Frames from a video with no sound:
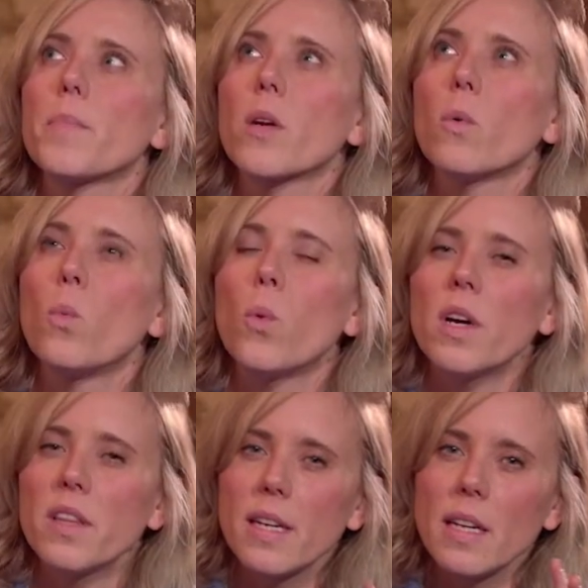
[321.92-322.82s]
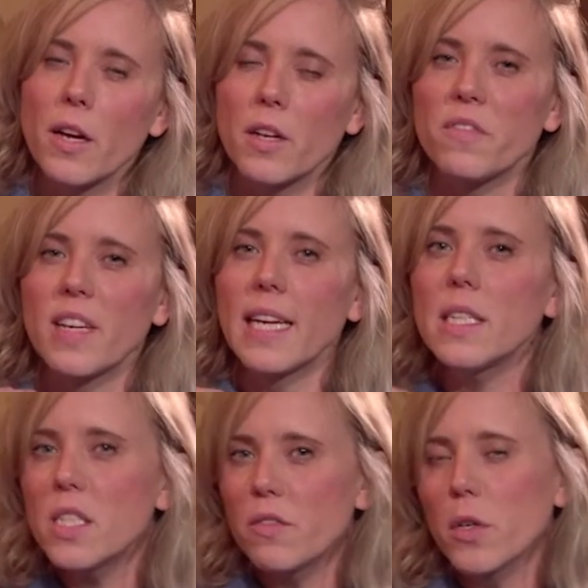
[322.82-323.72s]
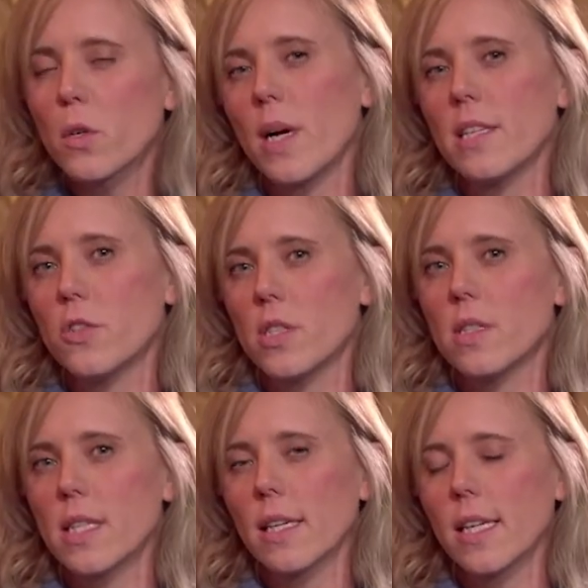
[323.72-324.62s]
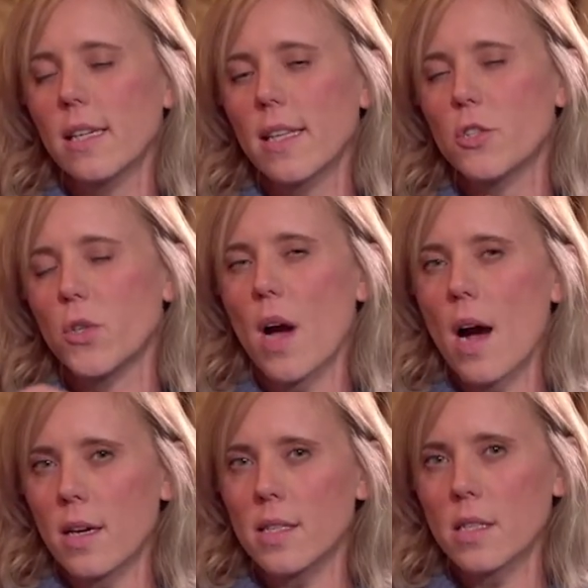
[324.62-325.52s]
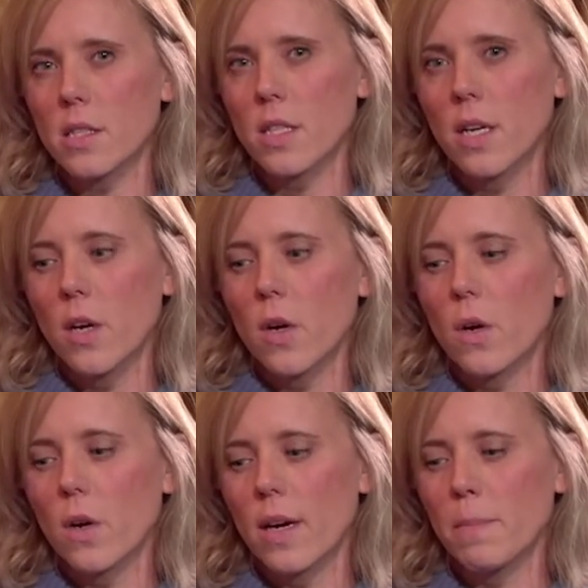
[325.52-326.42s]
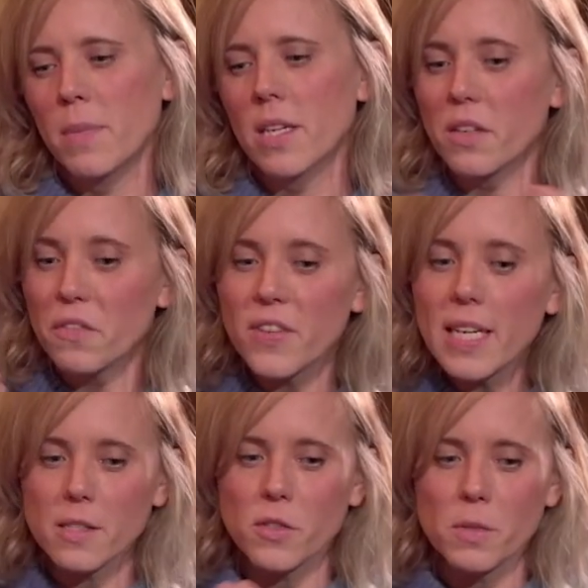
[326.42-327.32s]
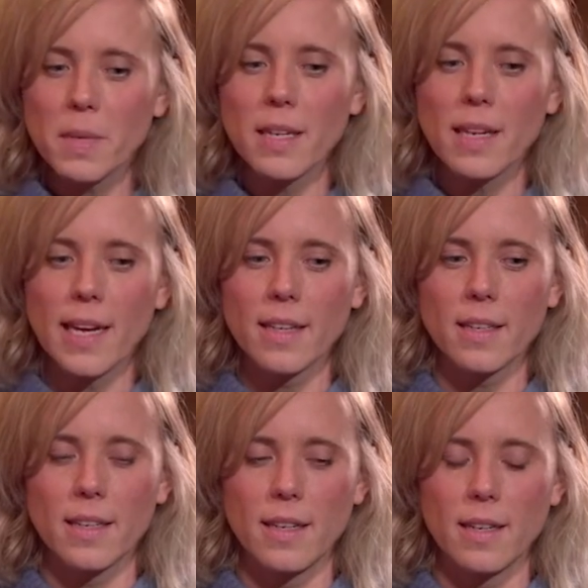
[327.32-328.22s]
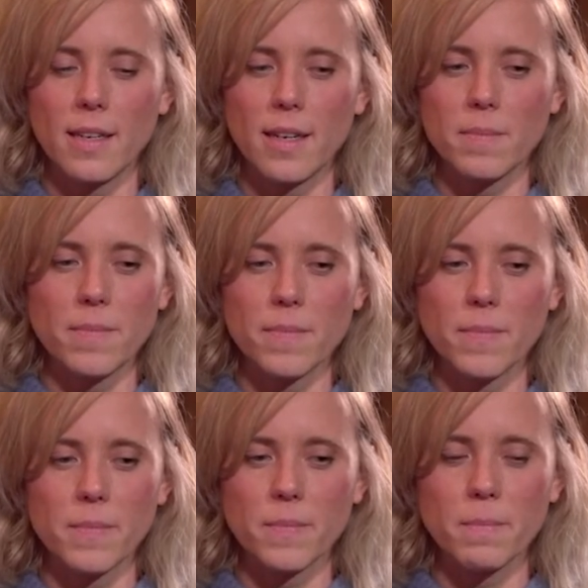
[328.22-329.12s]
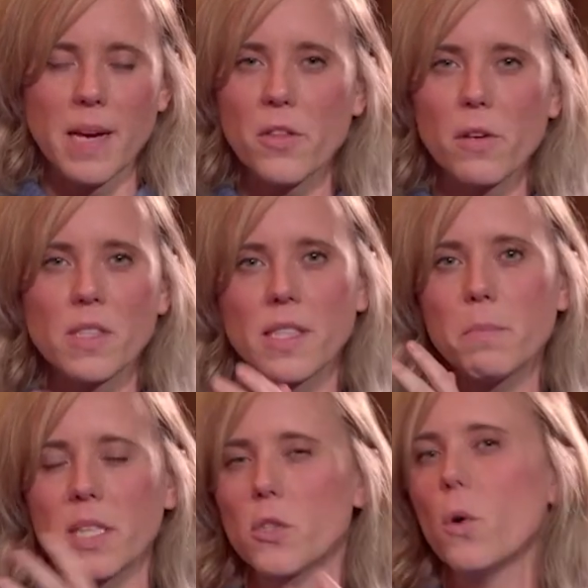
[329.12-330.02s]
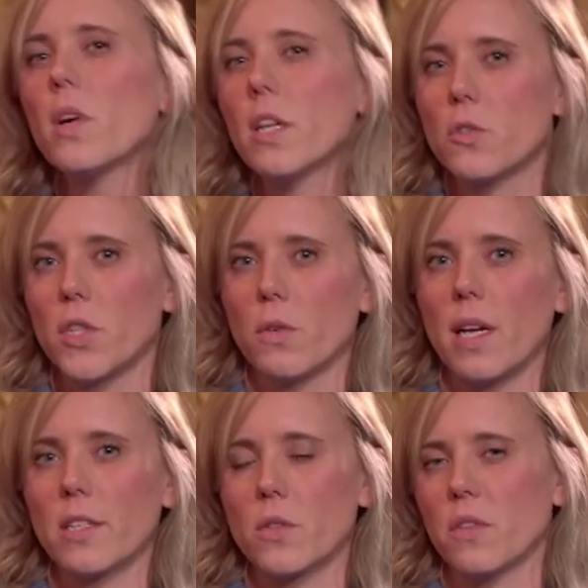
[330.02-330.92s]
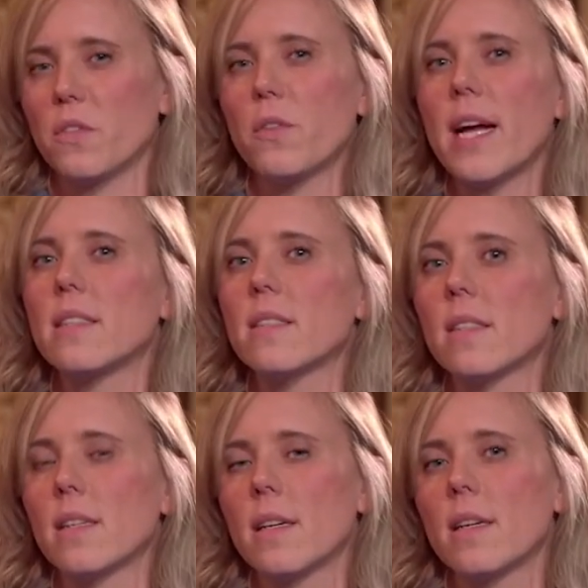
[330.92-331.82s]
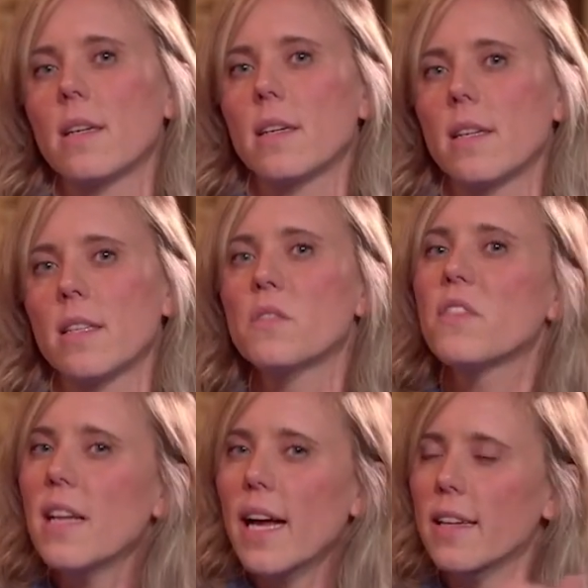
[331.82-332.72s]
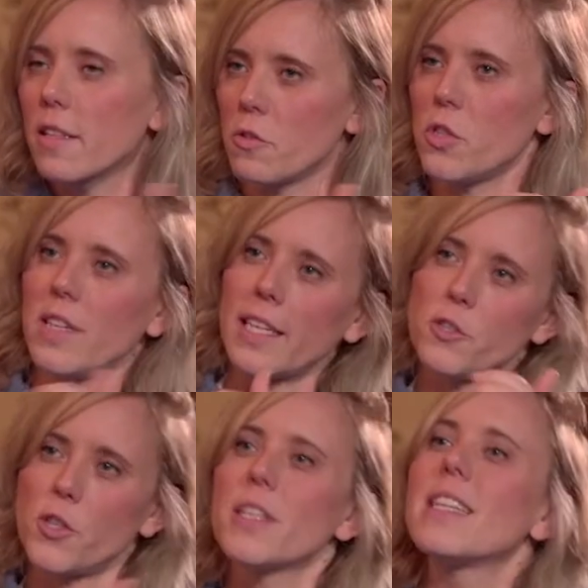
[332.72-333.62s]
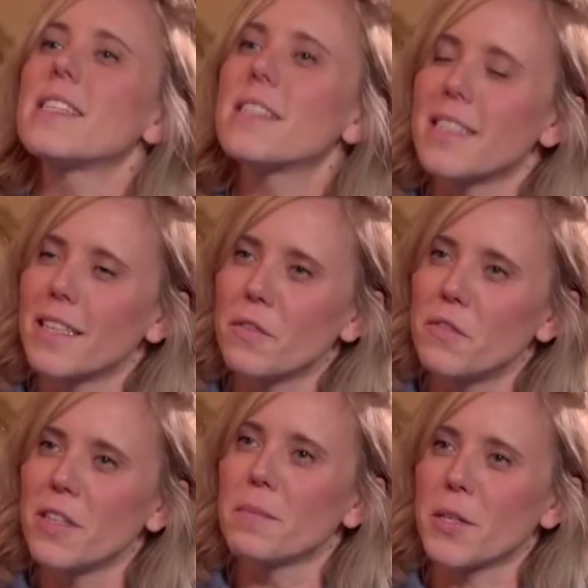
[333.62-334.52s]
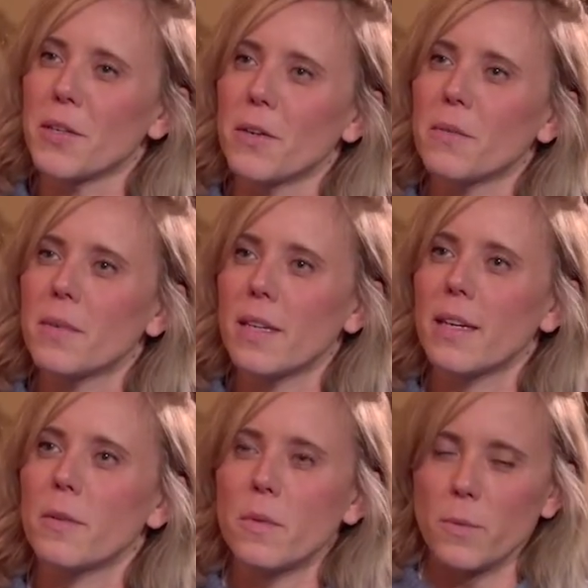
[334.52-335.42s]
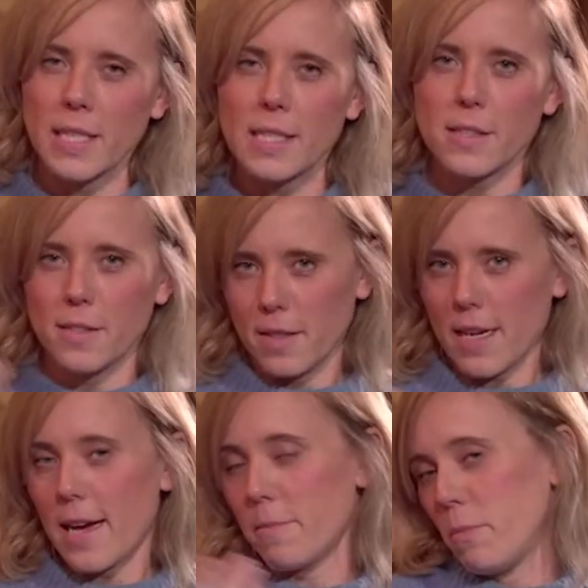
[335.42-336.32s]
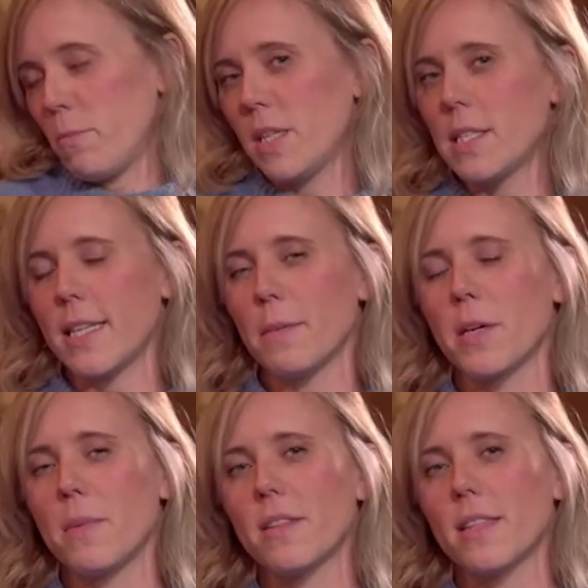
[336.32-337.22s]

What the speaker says: were there a lot of interview questions, Enrique, that you asked? Because it feels to me like Matthew is simply talking to you like to a friend. It doesn't feel like a journalistic film, you know, when he's... Please tell me about